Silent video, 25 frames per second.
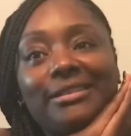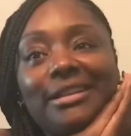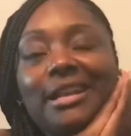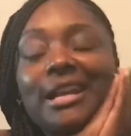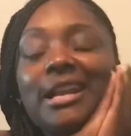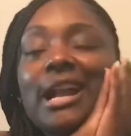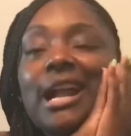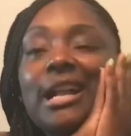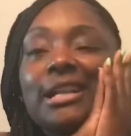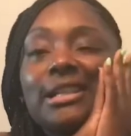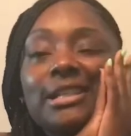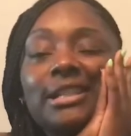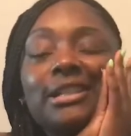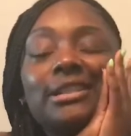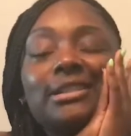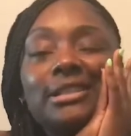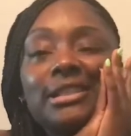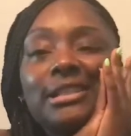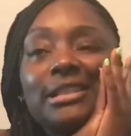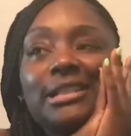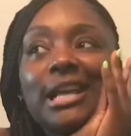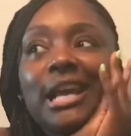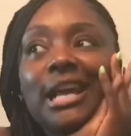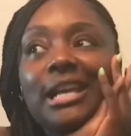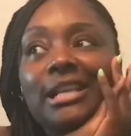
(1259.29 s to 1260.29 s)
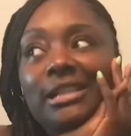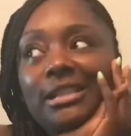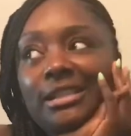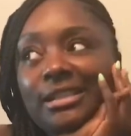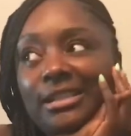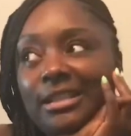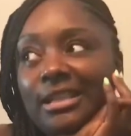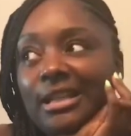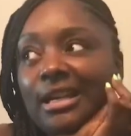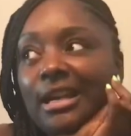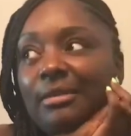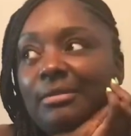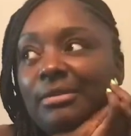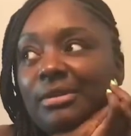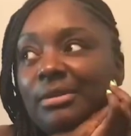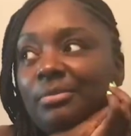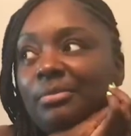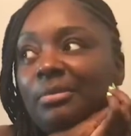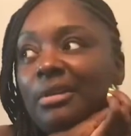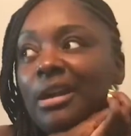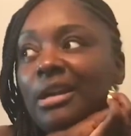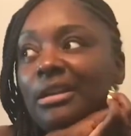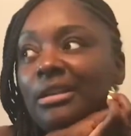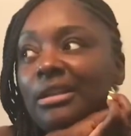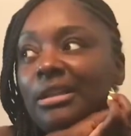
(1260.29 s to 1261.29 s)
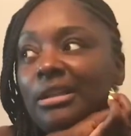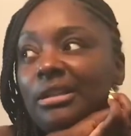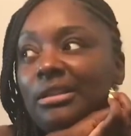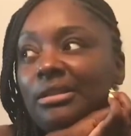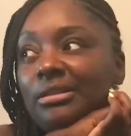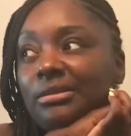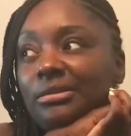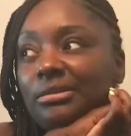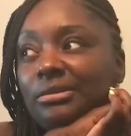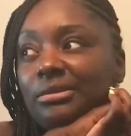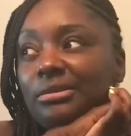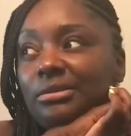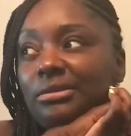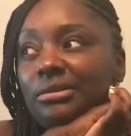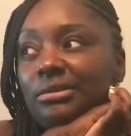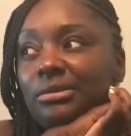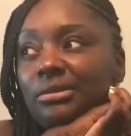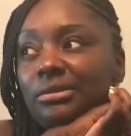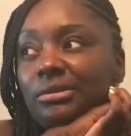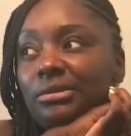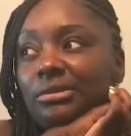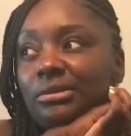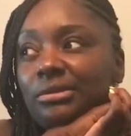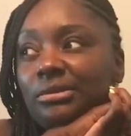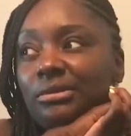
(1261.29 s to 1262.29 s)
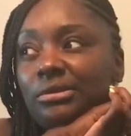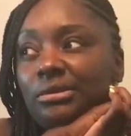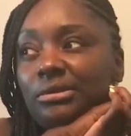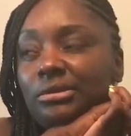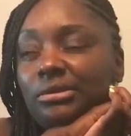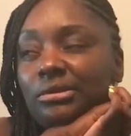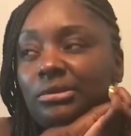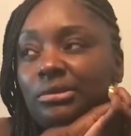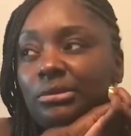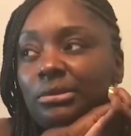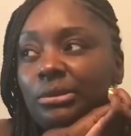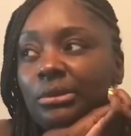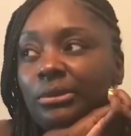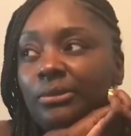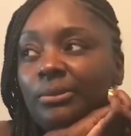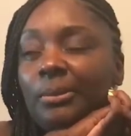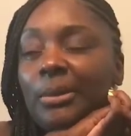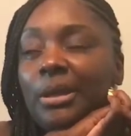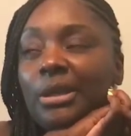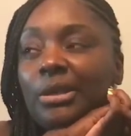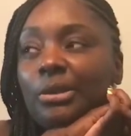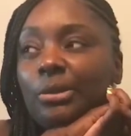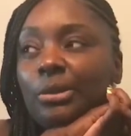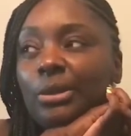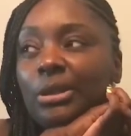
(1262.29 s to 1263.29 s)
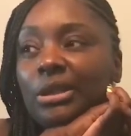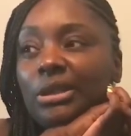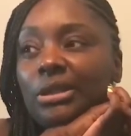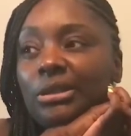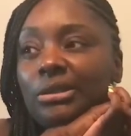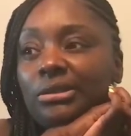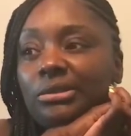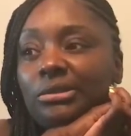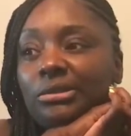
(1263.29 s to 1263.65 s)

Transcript: And I took the test and I was pregnant with my daughter.